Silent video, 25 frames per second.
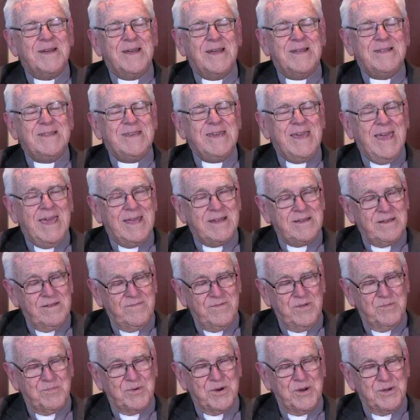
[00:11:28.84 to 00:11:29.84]
and the end
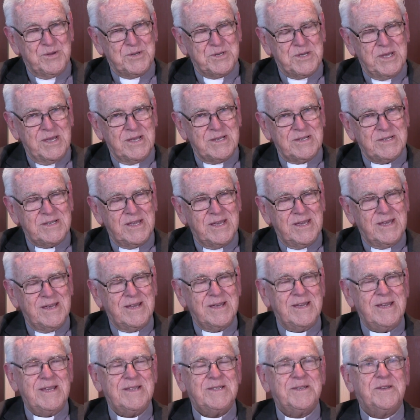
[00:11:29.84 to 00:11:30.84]
of the process
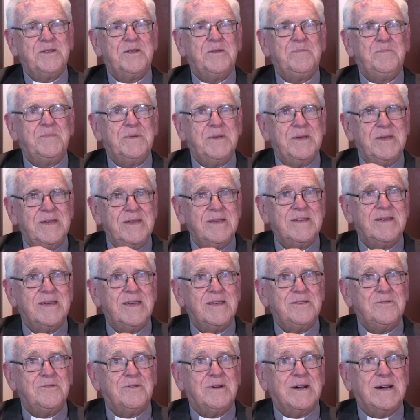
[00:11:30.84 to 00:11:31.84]
is that it be
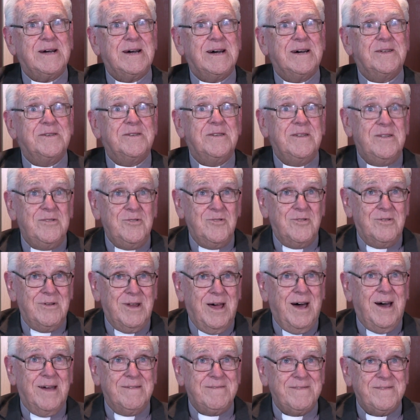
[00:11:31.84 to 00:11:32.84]
in your heart and in your
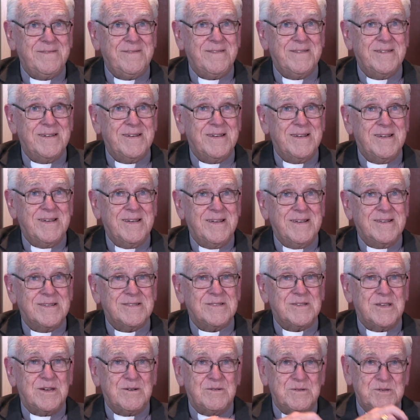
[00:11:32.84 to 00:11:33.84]
life.
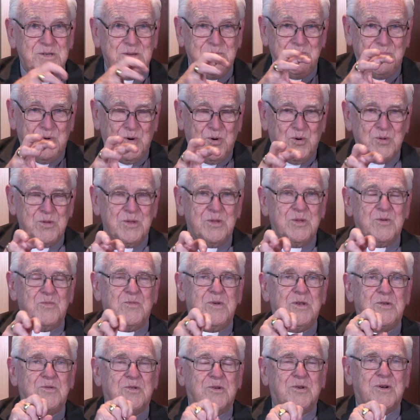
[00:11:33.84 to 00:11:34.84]
So it's important
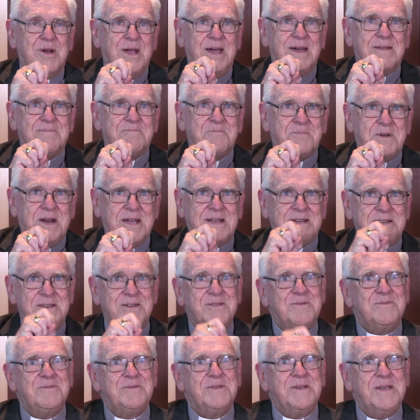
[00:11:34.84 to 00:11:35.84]
that we draw out
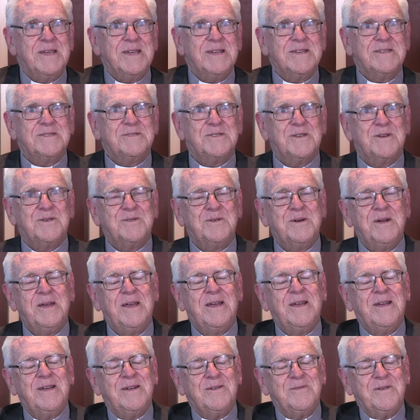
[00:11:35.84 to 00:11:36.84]
practical things. So
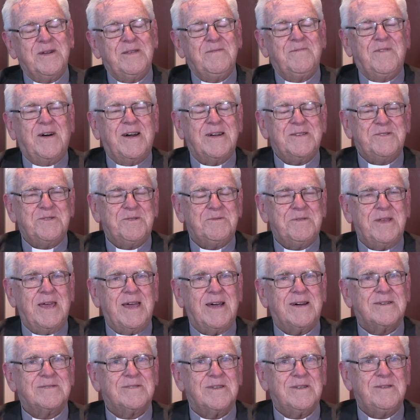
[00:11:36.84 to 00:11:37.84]
we invite you
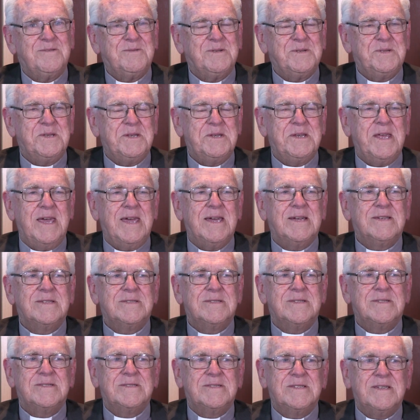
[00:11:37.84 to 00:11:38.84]
now to look at the
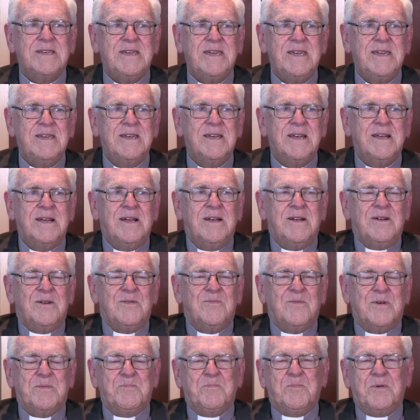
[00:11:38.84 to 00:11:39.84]
text and see
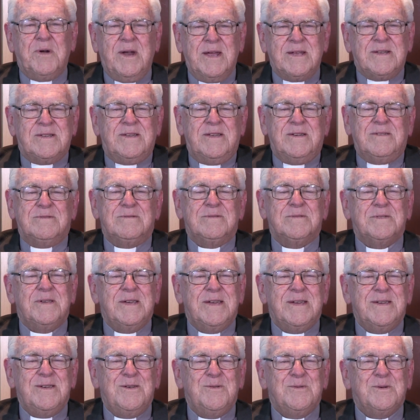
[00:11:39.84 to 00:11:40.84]
what practical
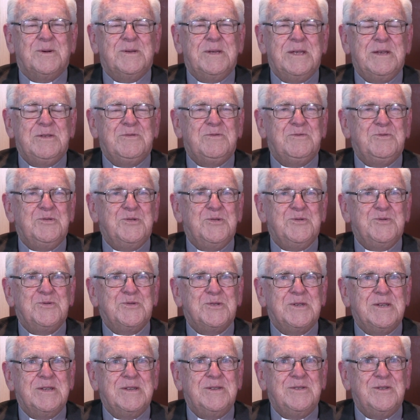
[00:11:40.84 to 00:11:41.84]
thing you can
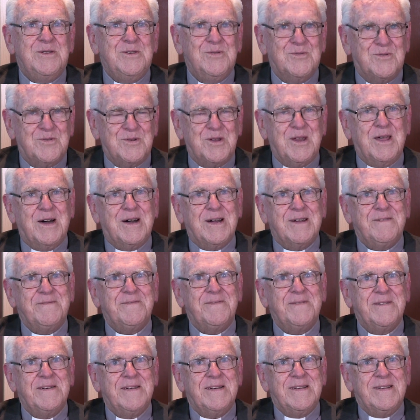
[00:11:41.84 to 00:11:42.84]
introduce into your
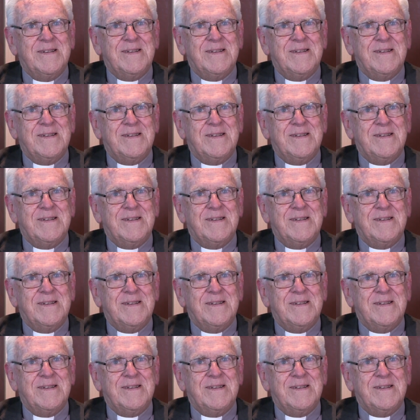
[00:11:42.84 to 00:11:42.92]
life